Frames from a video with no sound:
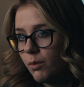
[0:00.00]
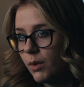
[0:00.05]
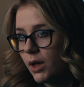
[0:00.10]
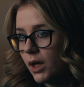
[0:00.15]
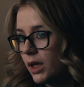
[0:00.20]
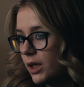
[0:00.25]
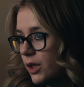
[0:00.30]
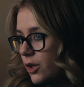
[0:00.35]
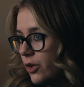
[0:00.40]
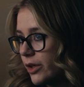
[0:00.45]

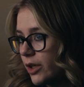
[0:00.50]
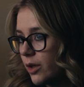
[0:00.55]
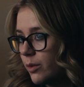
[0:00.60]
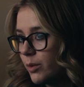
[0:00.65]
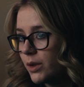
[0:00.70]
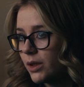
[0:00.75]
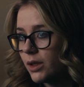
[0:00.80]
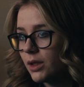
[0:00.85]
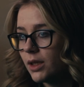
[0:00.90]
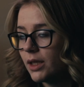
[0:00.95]
My
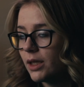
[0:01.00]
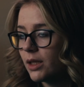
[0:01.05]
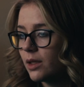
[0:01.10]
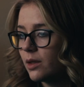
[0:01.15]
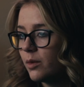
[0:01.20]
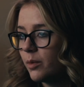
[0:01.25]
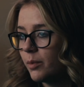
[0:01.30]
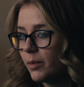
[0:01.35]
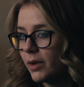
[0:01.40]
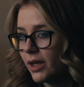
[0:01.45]
grandma
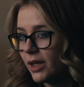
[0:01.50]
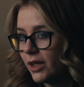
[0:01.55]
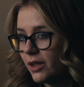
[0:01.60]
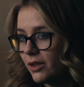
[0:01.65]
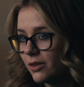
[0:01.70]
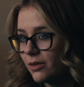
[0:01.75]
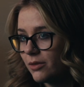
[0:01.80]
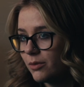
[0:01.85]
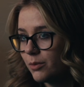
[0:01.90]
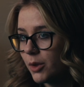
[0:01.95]
and
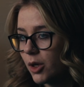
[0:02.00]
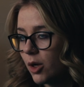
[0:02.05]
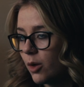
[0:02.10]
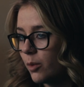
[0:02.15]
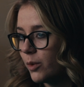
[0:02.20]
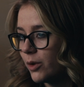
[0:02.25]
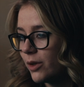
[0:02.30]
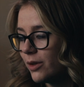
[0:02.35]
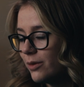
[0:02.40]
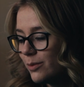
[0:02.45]
my
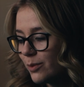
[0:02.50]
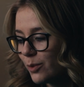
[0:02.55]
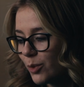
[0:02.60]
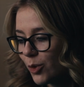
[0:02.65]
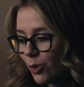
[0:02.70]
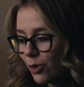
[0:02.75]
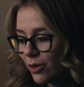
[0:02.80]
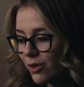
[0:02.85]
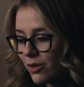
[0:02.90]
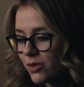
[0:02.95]
papa
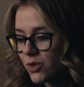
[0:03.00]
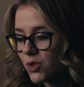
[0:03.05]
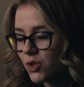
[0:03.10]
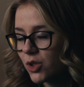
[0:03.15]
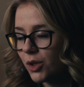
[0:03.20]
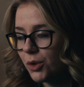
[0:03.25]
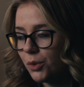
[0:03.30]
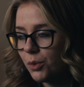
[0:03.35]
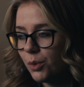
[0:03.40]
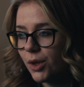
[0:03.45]
both
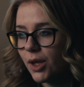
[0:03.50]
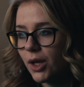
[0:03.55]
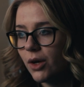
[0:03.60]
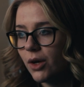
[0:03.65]
struggled with